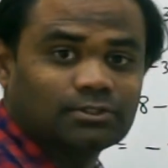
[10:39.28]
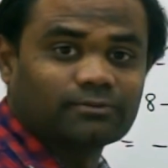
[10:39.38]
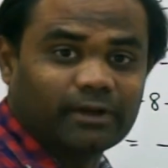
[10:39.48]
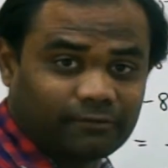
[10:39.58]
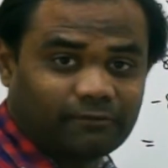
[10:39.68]
to
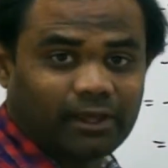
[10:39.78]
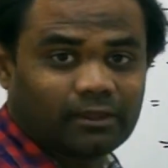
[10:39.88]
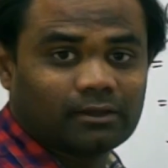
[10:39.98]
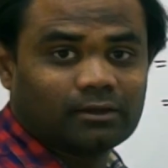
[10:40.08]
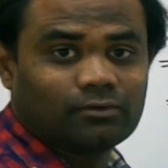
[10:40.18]

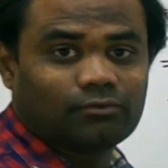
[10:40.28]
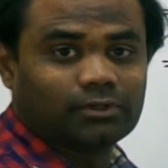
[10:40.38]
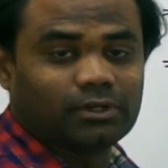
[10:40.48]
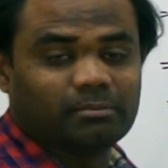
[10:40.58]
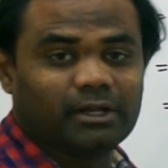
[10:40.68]
verify for
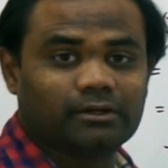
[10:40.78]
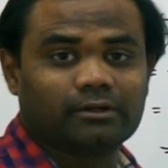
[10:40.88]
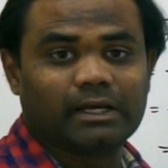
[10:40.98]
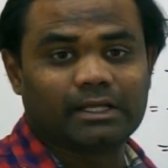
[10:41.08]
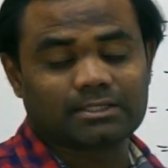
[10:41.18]
the
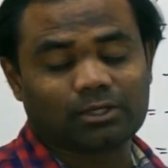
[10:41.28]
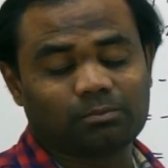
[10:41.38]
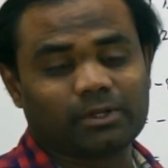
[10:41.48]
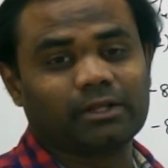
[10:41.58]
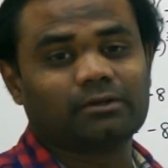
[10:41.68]
remainder as
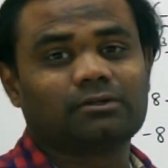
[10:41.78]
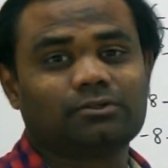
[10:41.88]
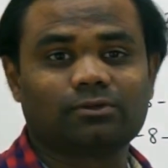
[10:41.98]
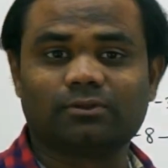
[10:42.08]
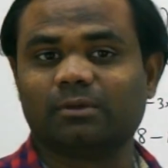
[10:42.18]
obtained
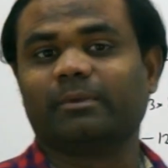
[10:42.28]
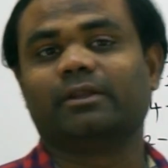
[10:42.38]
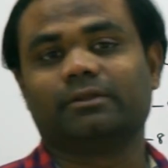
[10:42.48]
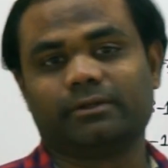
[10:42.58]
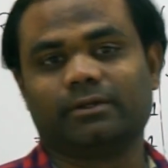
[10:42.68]
through the
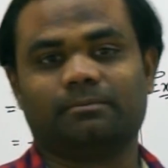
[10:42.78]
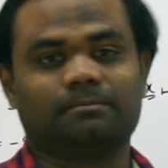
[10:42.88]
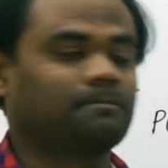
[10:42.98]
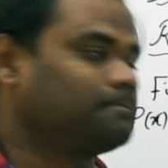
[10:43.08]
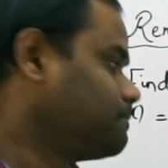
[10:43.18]
remainder theorem.
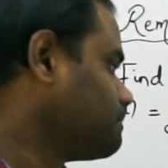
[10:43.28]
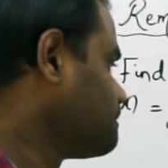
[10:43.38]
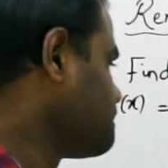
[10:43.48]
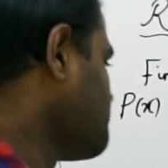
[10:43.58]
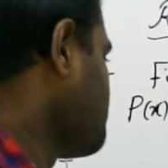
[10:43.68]

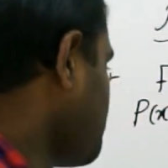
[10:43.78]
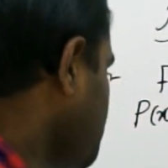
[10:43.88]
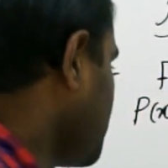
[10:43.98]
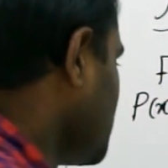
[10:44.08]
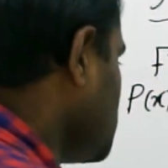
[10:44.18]

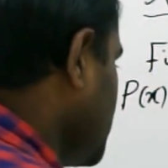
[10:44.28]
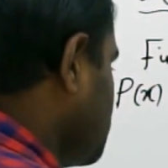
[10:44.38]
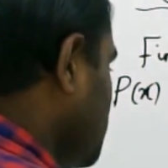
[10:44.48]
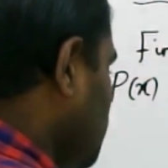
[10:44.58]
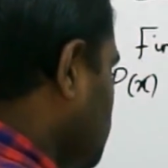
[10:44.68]
So as
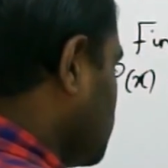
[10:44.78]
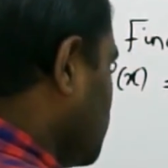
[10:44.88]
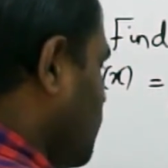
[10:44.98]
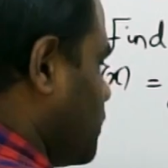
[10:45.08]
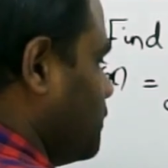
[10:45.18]
we know through the
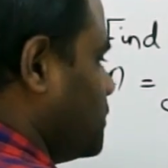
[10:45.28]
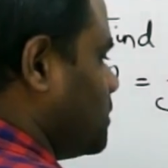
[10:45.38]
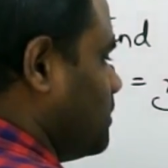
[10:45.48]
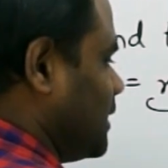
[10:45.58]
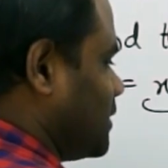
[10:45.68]
long
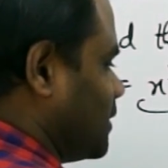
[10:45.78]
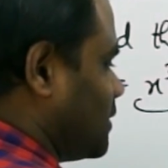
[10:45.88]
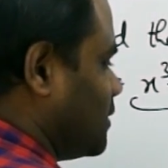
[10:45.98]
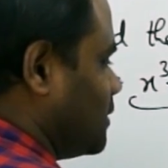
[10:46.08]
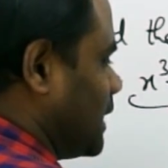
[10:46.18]
division
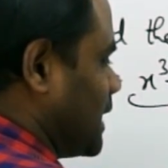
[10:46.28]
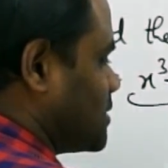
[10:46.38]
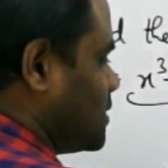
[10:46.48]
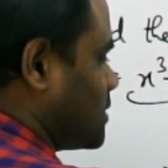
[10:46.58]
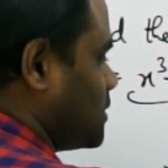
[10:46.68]
method, as
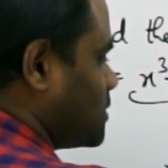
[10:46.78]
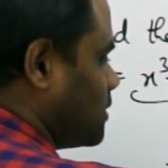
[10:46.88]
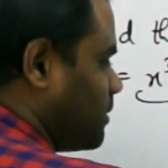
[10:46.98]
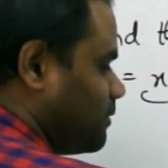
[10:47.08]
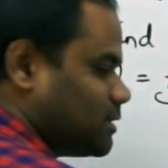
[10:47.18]
discussed in
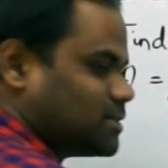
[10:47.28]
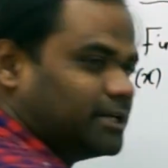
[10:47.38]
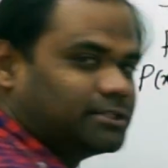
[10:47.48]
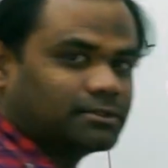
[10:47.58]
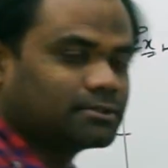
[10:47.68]
the previous
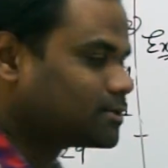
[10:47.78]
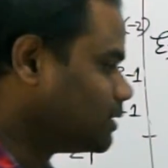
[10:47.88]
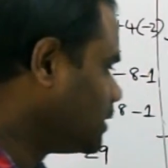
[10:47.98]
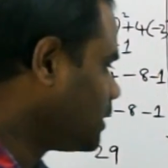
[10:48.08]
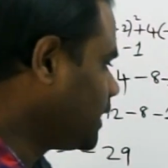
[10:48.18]
sessions,
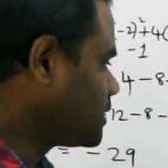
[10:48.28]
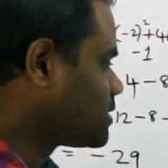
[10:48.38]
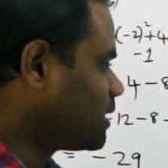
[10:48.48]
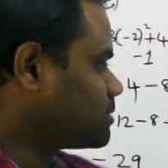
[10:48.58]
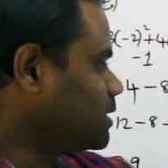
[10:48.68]
x
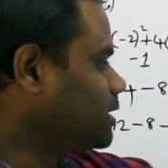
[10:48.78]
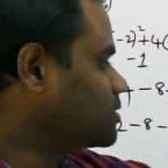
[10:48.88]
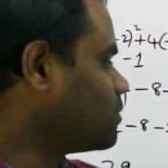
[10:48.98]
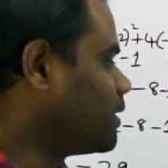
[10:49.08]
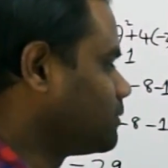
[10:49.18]
times x
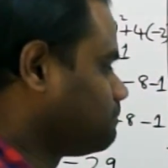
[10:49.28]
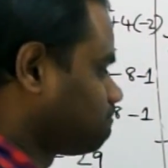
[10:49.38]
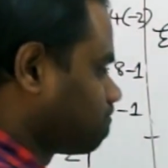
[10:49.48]
squared